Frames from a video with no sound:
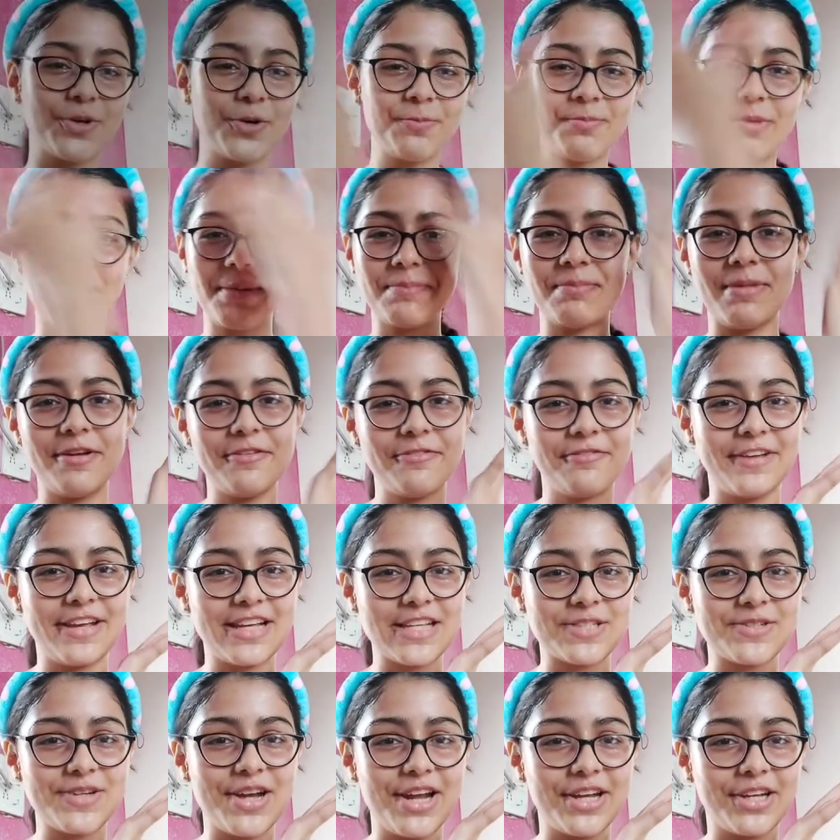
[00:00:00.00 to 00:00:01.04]
don't mind my
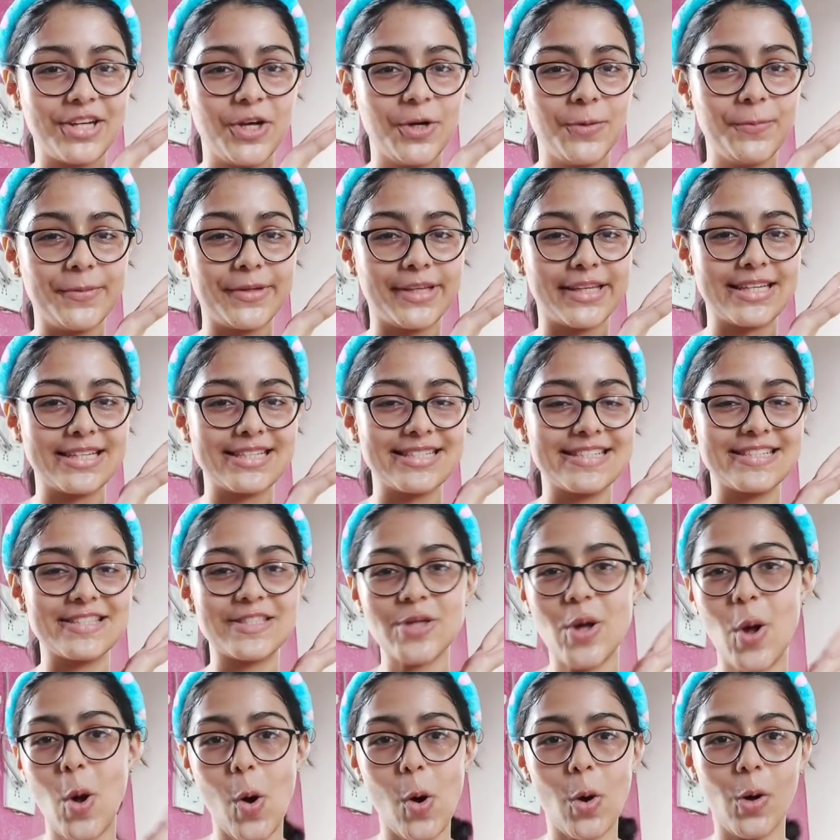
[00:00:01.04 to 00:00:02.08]
face right now because
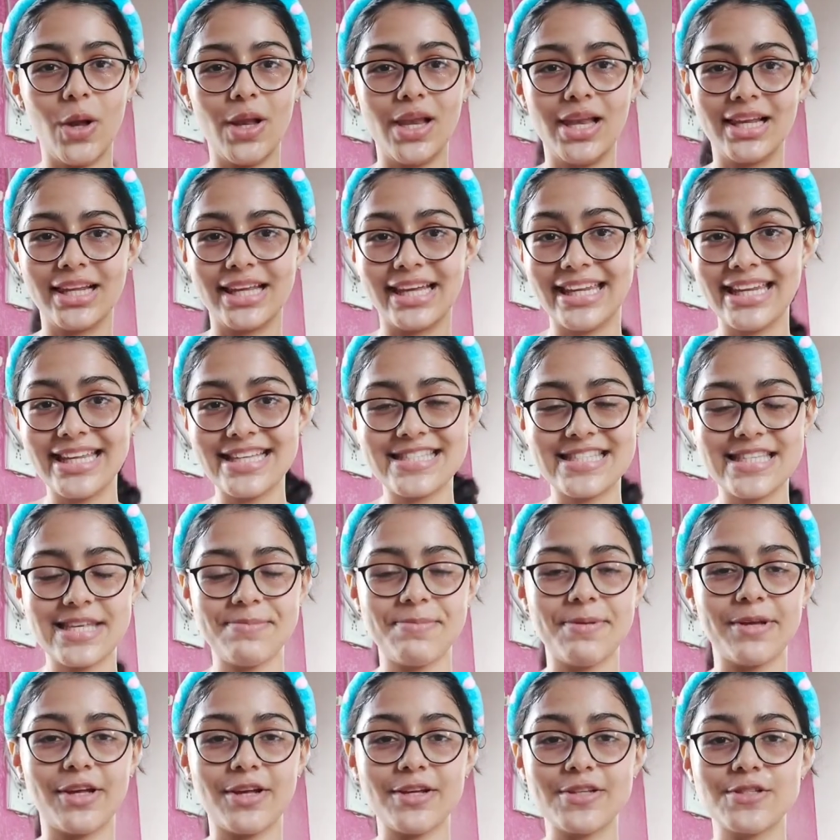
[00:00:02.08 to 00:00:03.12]
it's all greasy
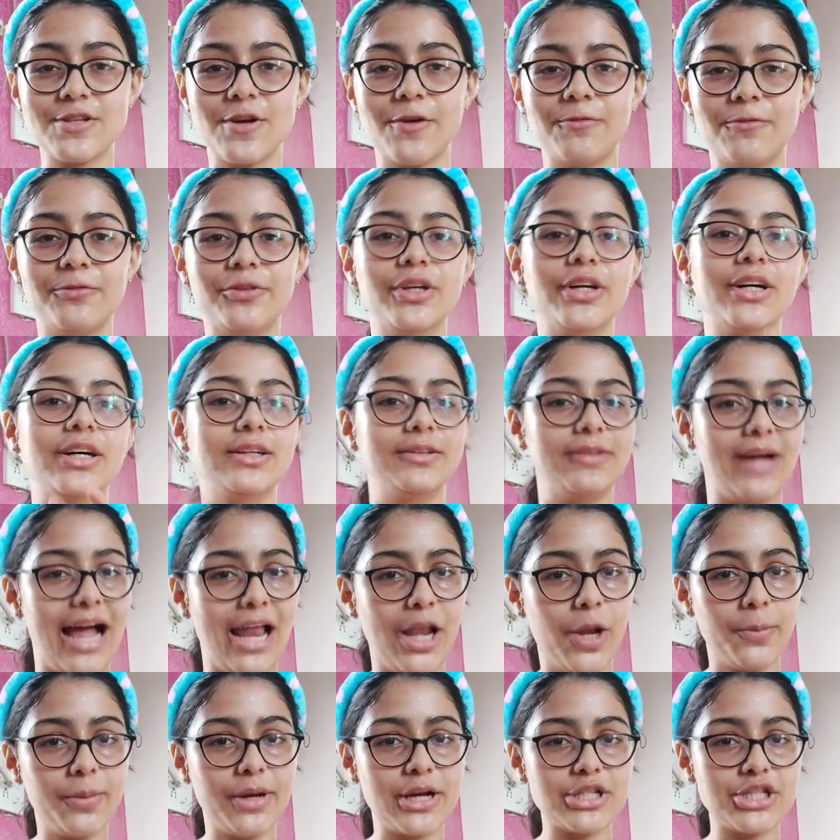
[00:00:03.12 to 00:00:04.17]
because of the
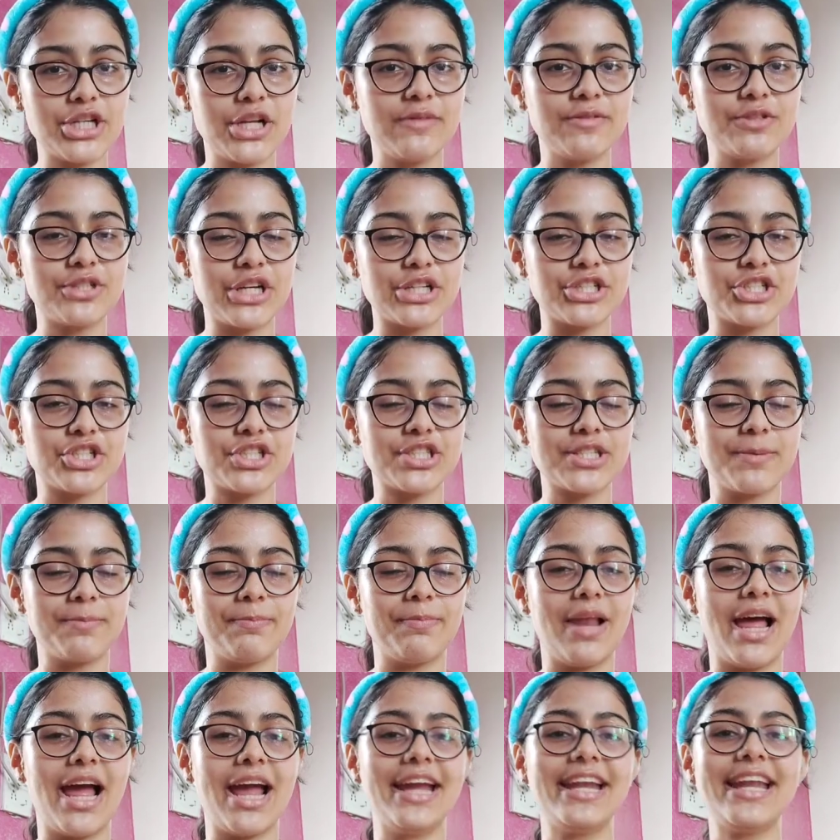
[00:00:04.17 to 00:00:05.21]
aloe vera gel which I just
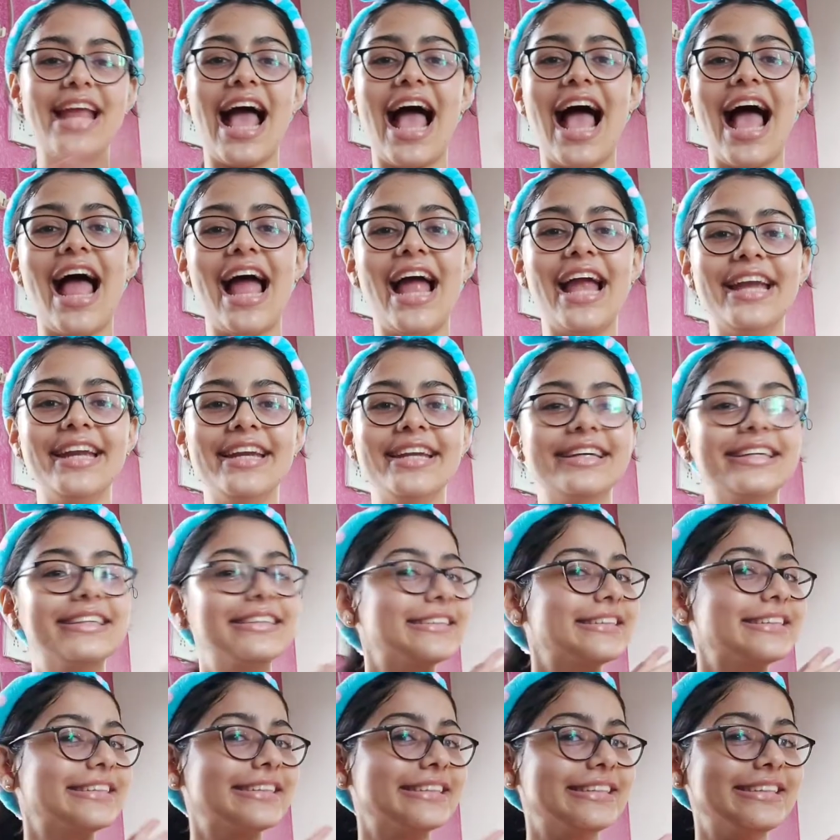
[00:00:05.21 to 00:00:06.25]
applied. And
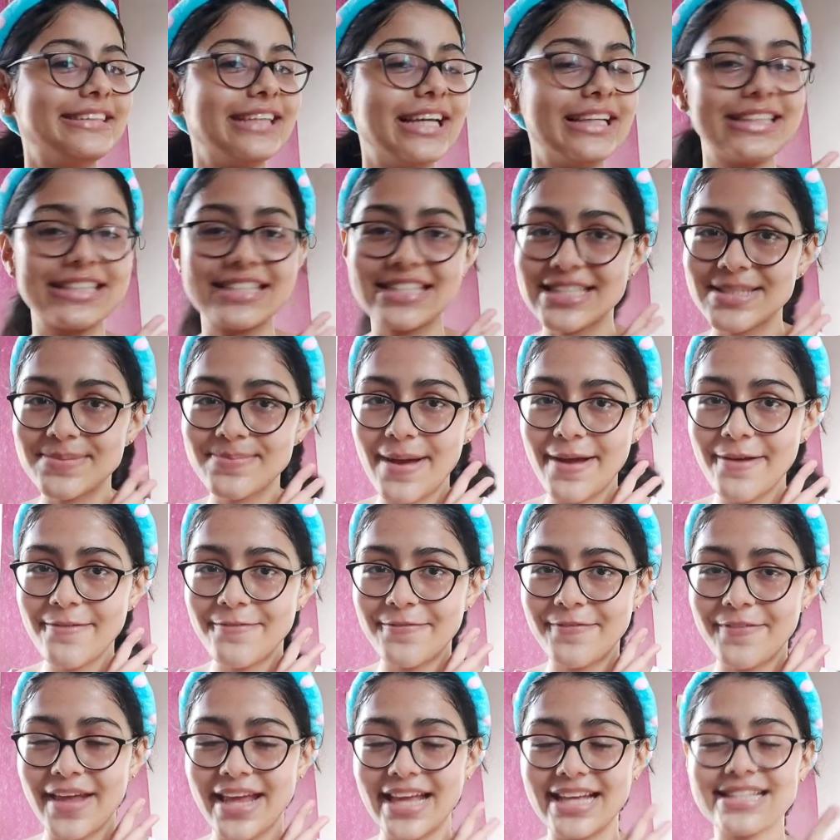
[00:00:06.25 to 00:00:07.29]
yeah, this is my
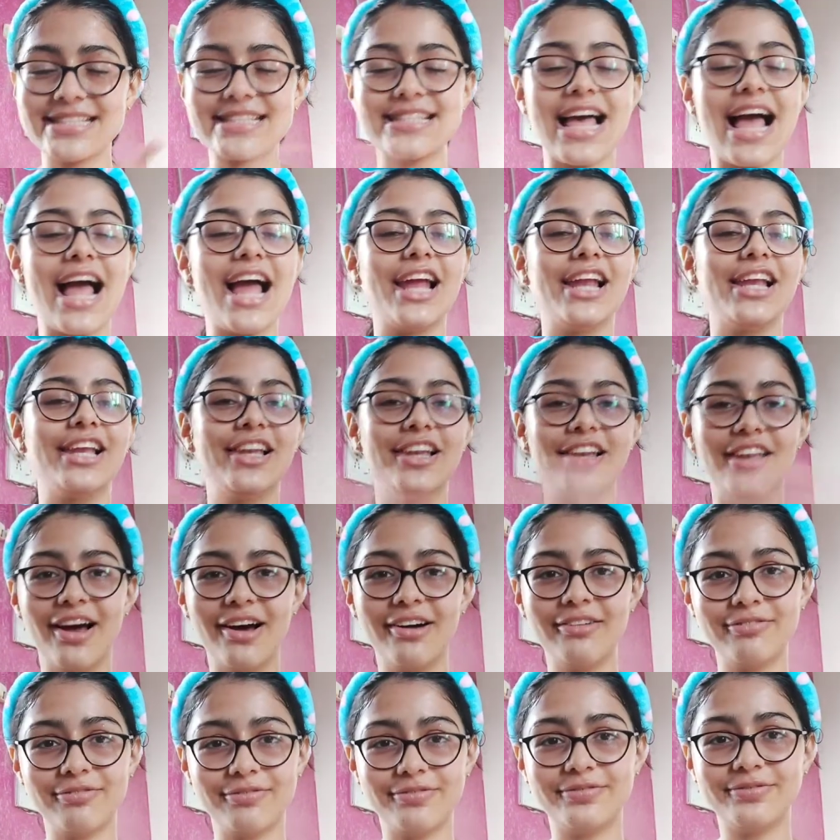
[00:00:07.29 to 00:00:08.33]
face. I
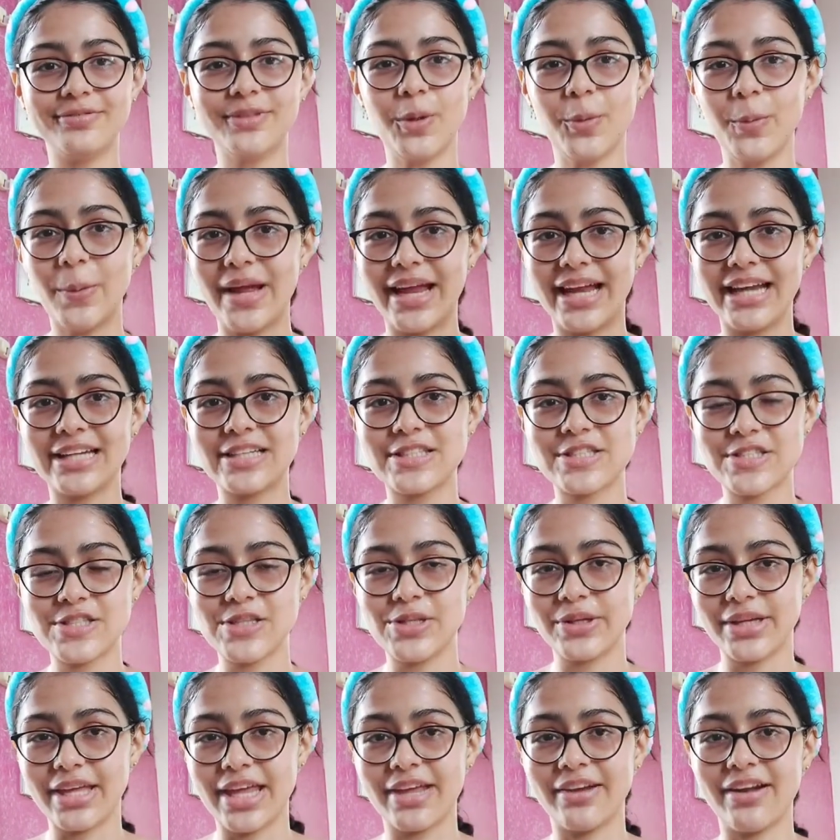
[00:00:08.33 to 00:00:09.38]
love the way it's
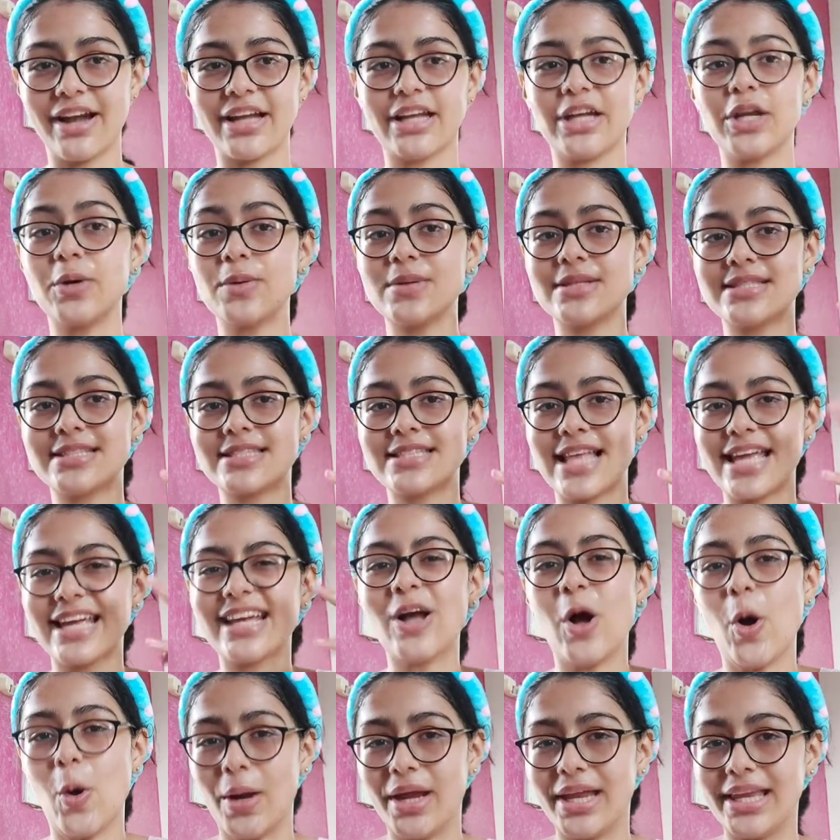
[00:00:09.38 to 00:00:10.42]
looking right now. It's
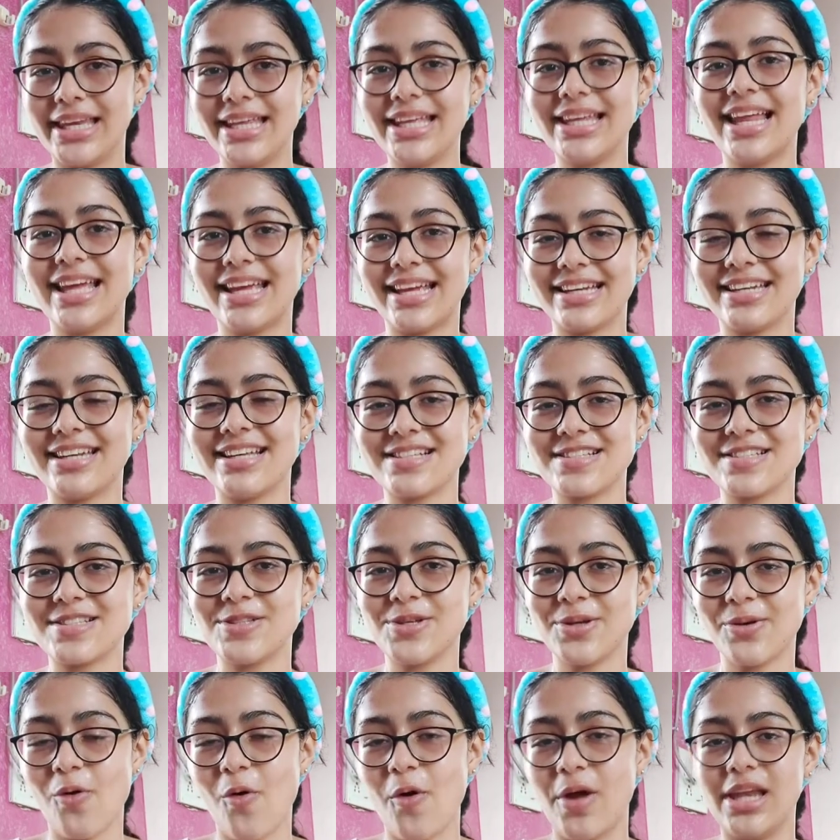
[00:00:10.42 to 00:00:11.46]
like oily, like it does
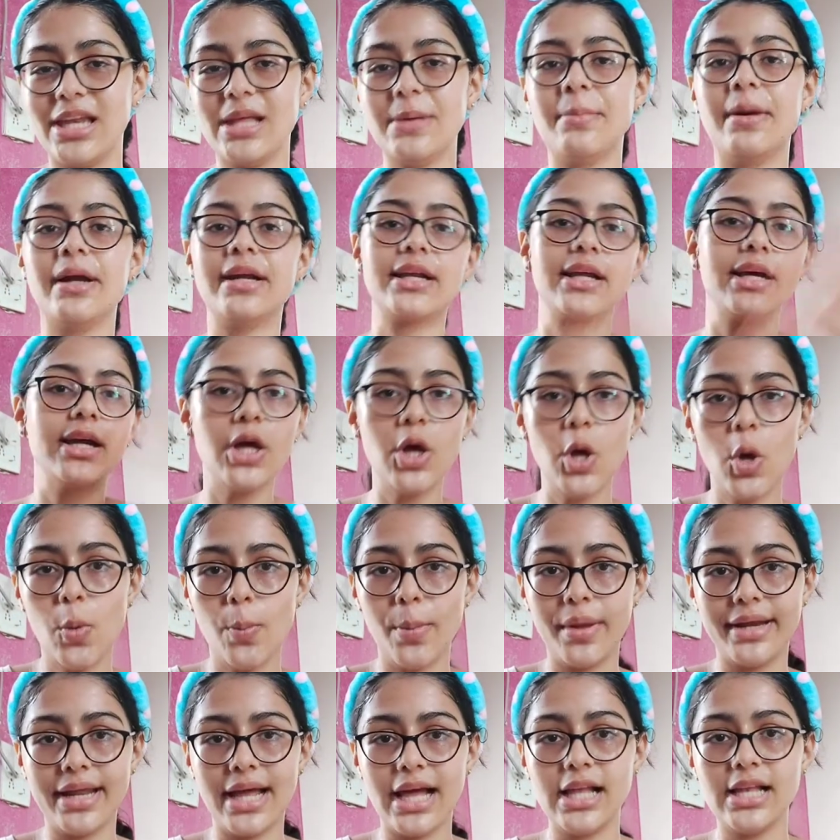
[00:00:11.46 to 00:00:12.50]
look oily, but
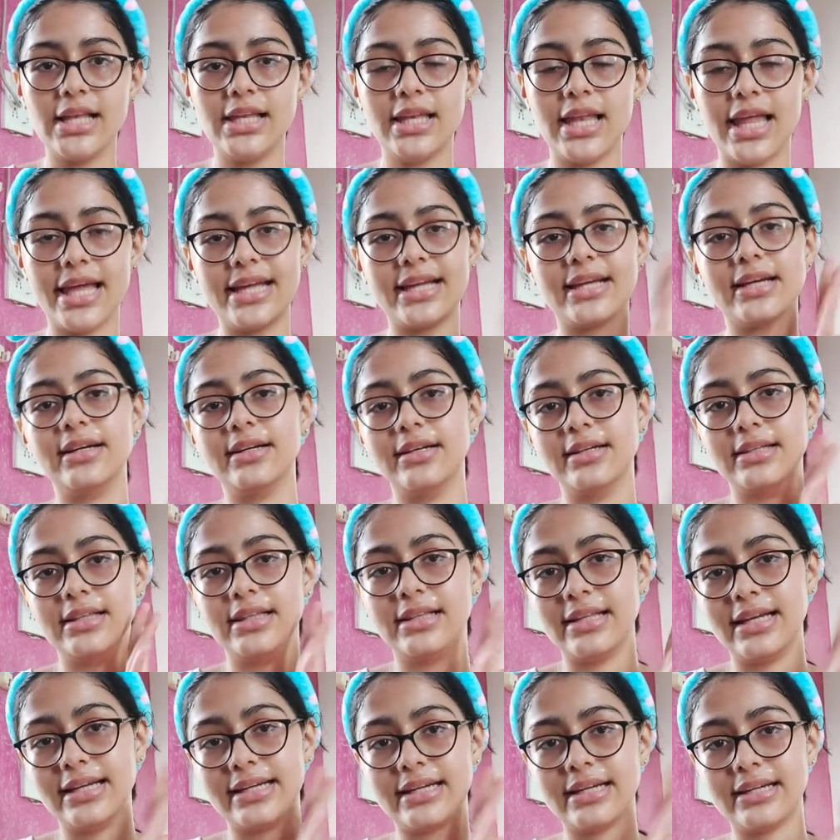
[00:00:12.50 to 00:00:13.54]
when I like
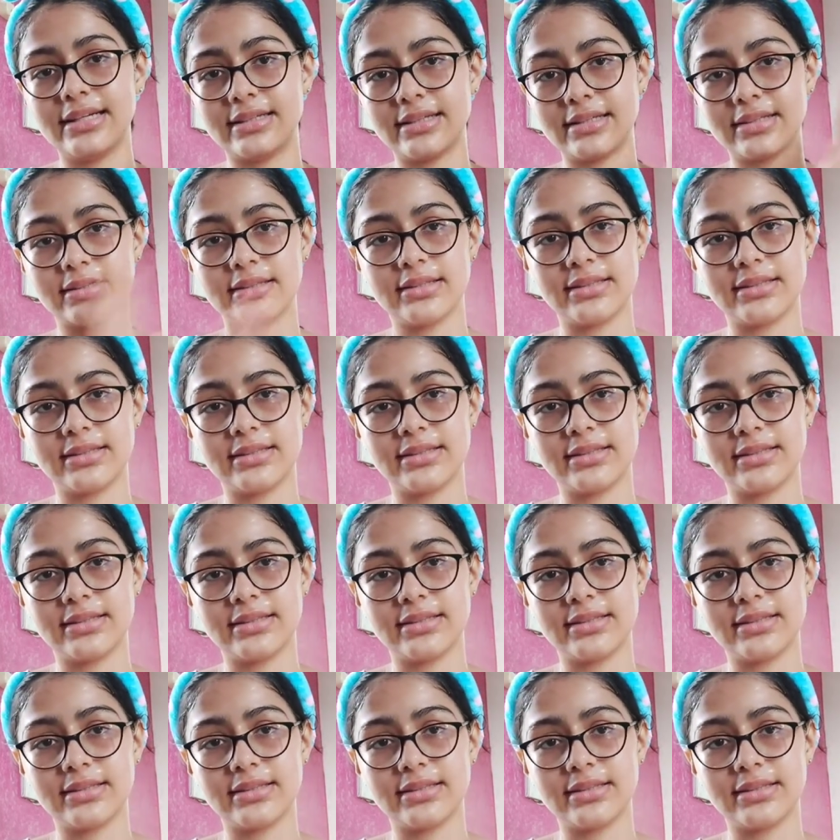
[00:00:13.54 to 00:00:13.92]
let it